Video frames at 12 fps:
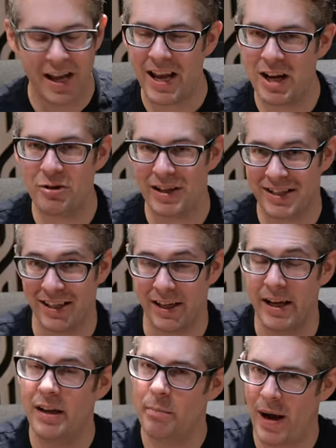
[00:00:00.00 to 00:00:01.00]

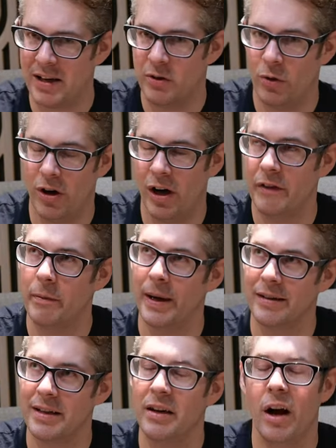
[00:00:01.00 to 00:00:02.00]
interestingly, back to What Hi-Fi
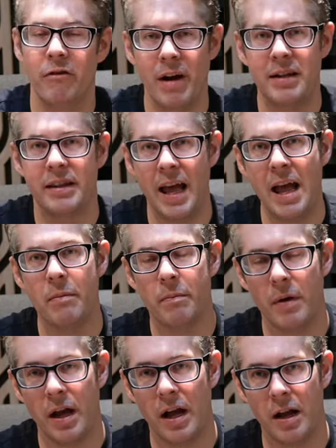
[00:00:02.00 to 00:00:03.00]
magazine, I read their
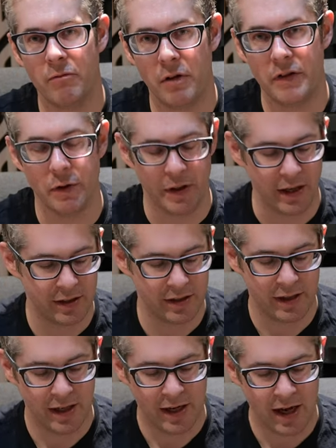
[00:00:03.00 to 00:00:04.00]
review of this,
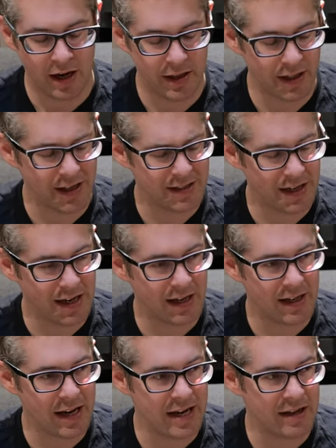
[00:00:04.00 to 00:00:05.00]
and I think they said it
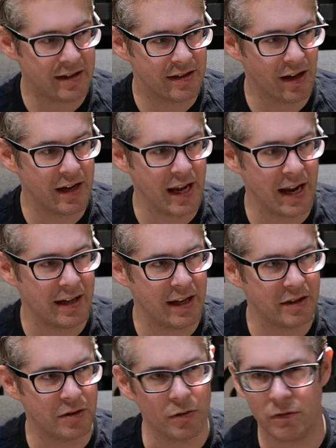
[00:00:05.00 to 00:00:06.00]
leaned slightly
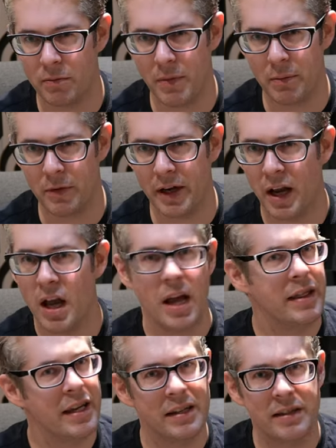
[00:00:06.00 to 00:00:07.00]
analytical from memory.
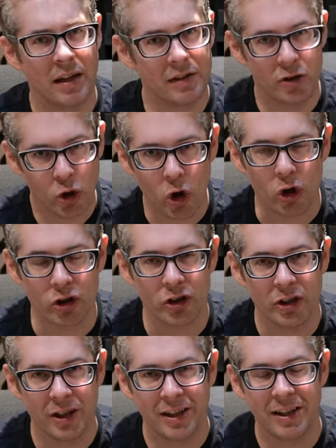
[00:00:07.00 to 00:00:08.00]
This does not
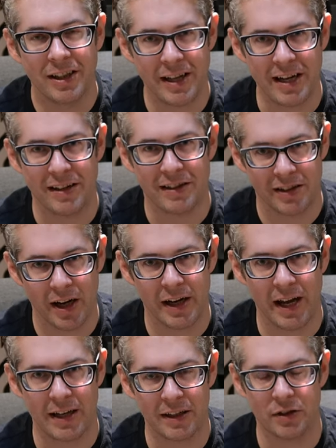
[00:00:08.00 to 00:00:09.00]
lean
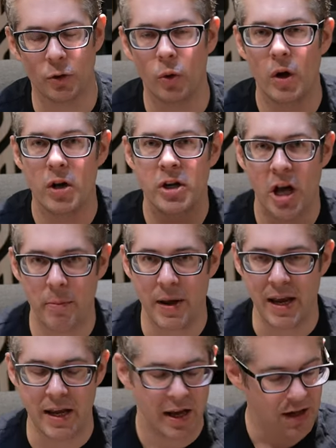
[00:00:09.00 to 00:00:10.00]
slightly analytical to
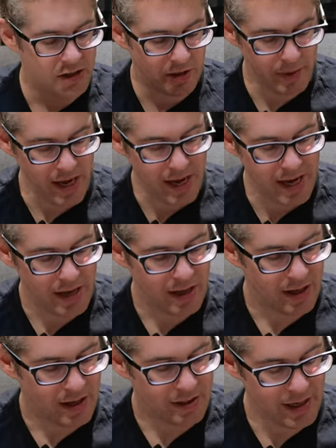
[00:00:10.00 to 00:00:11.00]
me. To me,
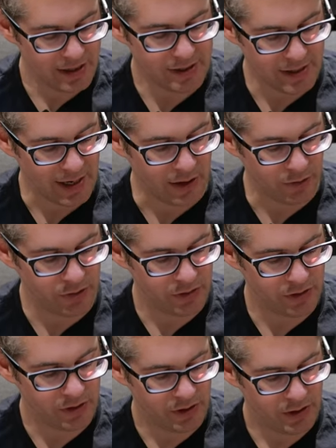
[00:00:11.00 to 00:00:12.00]
this
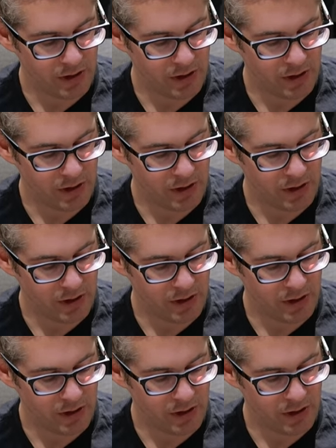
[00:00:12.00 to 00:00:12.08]
sounds